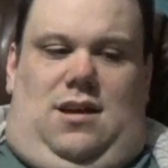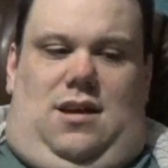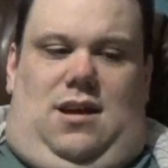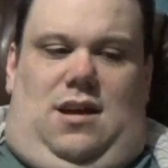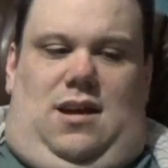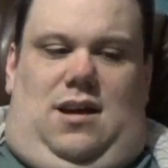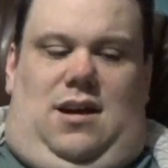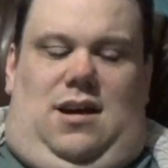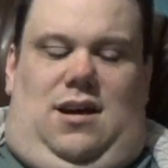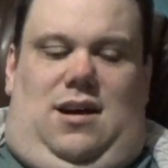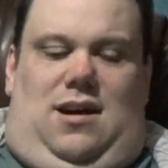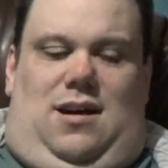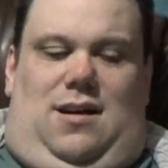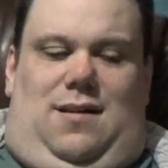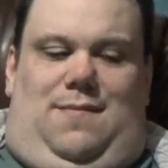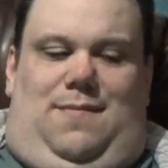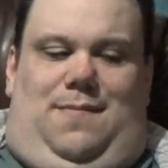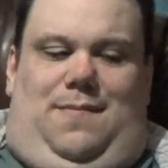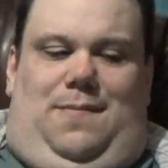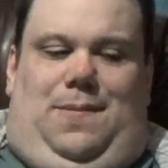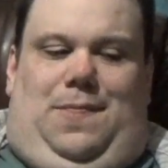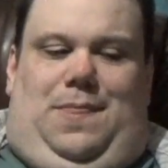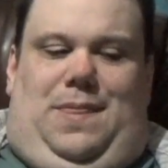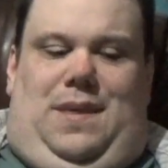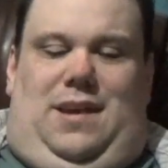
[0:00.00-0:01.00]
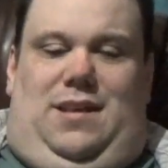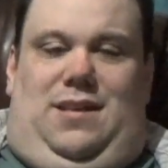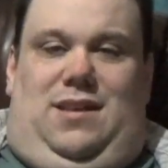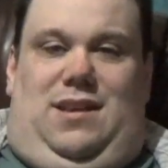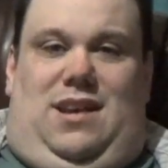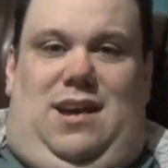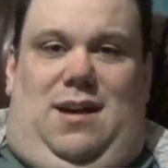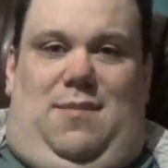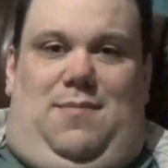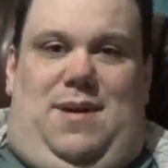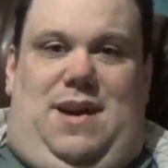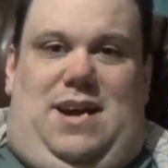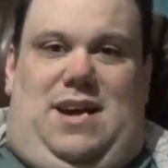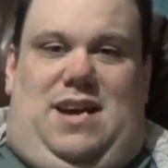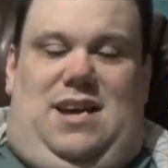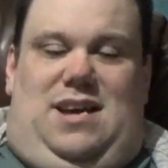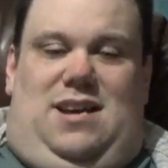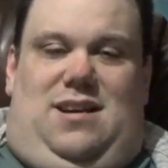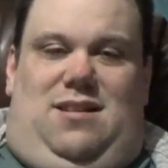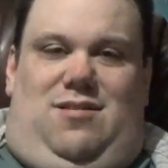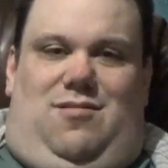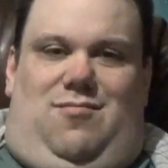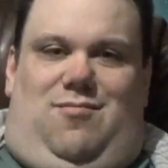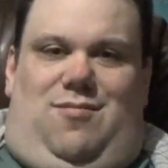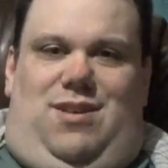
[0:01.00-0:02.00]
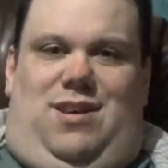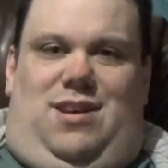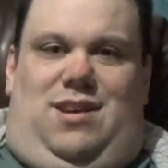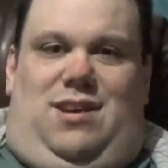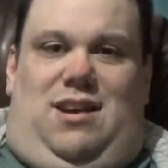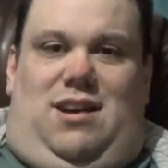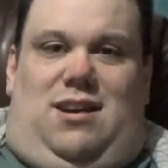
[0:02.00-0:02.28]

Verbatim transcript: Then they got back into the ring.